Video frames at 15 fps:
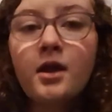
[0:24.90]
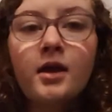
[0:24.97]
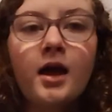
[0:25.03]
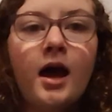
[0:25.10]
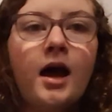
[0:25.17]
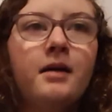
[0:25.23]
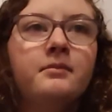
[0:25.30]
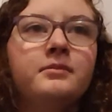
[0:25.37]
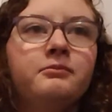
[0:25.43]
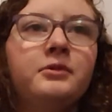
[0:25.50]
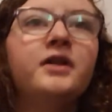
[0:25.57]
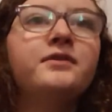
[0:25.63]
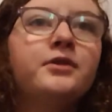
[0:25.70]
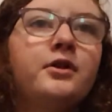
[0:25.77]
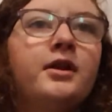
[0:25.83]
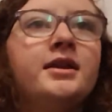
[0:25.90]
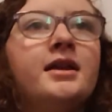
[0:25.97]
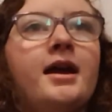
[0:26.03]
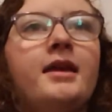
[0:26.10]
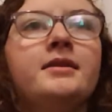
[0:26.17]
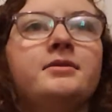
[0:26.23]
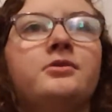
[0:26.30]
Will Vernon
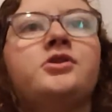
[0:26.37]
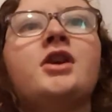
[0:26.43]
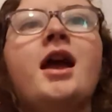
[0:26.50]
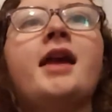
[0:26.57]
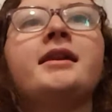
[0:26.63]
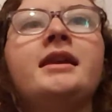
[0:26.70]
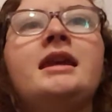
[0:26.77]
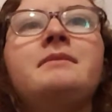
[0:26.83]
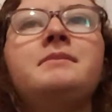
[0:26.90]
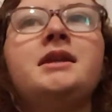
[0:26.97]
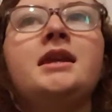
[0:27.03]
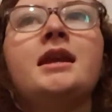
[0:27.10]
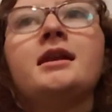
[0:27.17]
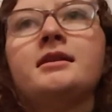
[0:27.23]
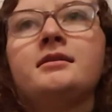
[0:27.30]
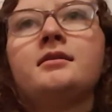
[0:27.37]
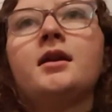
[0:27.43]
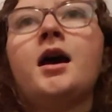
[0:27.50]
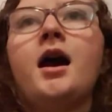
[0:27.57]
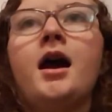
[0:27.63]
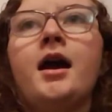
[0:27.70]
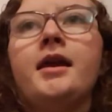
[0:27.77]
dies, so Jack, Amy, and
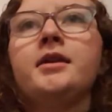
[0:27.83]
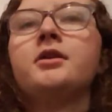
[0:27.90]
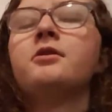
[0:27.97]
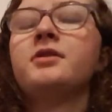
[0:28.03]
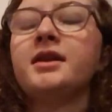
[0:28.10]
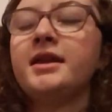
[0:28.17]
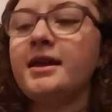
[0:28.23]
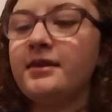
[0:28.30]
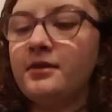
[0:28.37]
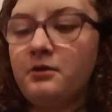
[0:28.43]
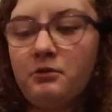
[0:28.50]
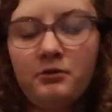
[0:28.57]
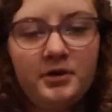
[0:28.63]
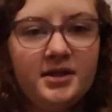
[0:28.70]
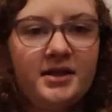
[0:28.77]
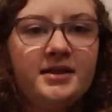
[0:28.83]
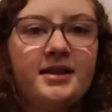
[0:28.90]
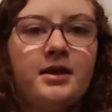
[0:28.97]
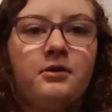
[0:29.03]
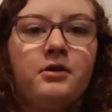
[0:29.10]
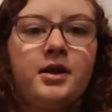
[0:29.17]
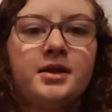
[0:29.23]
Ty go to get the horses
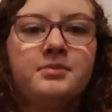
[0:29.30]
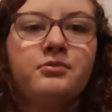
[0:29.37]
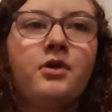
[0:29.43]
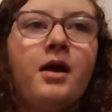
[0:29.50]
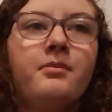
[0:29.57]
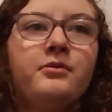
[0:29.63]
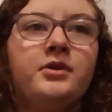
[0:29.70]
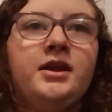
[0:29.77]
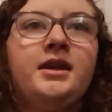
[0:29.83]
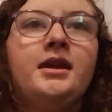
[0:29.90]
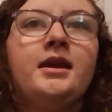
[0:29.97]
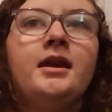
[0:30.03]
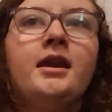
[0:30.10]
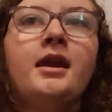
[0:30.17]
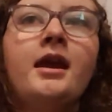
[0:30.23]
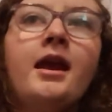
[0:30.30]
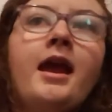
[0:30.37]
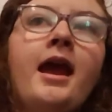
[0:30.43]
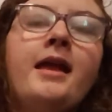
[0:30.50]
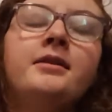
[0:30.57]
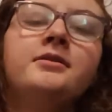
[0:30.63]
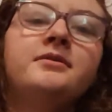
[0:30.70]
that are on his property.
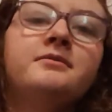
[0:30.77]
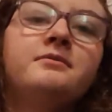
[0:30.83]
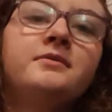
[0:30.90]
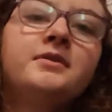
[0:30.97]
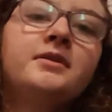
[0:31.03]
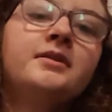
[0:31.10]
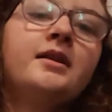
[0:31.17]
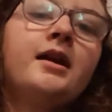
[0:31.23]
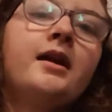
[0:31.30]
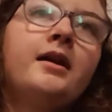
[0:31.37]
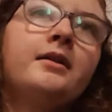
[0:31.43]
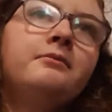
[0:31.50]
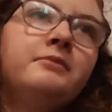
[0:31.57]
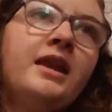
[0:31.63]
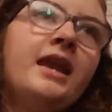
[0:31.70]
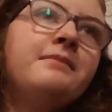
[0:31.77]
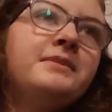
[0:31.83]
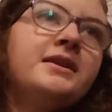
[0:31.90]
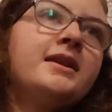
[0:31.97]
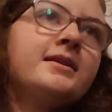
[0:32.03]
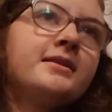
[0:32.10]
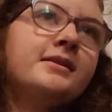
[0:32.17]
And Amy
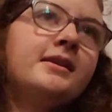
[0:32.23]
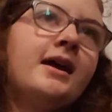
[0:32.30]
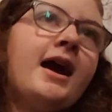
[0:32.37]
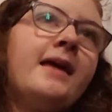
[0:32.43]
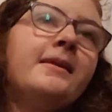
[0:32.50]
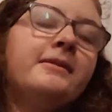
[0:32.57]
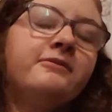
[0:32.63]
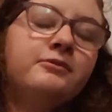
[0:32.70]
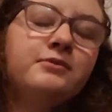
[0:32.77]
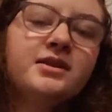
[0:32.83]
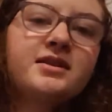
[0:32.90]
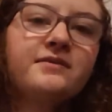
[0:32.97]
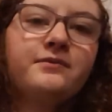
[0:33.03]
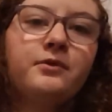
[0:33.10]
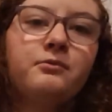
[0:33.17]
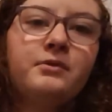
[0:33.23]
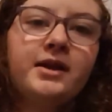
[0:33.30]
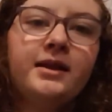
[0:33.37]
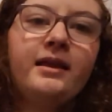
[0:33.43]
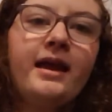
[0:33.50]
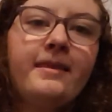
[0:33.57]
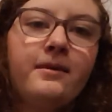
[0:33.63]
says to Ty that if it wasn't for
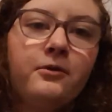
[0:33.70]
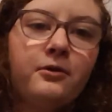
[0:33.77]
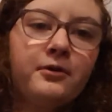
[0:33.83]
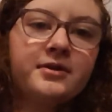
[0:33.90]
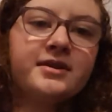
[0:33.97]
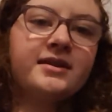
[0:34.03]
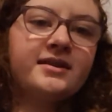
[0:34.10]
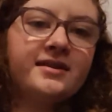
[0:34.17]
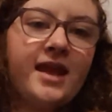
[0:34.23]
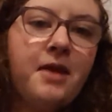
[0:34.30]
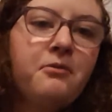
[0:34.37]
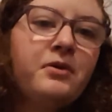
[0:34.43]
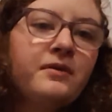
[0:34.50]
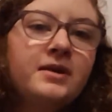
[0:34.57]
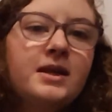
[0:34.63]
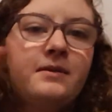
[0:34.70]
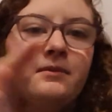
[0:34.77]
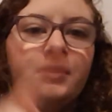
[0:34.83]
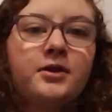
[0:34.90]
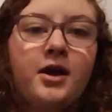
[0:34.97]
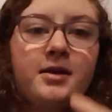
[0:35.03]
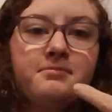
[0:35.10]
Will and the horses, they would never
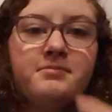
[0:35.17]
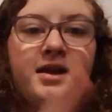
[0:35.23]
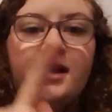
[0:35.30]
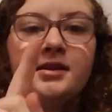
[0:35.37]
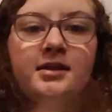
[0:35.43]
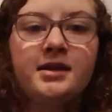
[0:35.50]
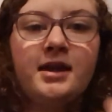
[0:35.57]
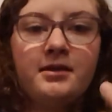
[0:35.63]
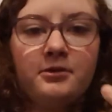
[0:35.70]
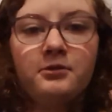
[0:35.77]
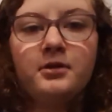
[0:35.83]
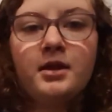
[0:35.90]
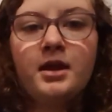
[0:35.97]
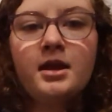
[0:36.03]
have gotten back together.